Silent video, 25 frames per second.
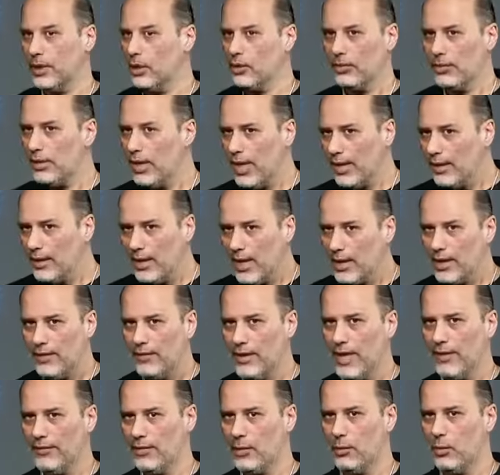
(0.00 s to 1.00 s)
You know, not
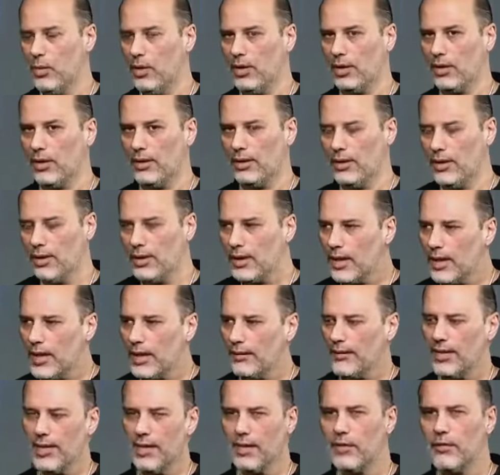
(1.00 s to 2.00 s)
even have to work and not
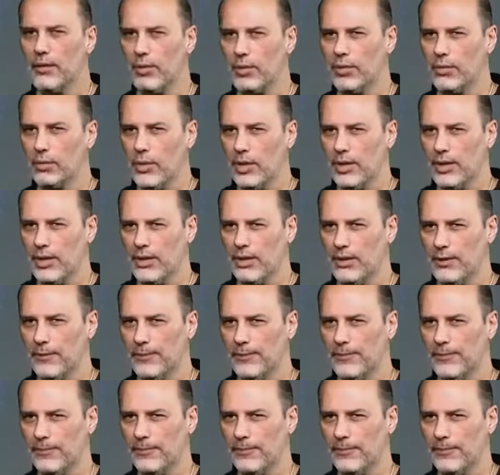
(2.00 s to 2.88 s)
have any of those worries.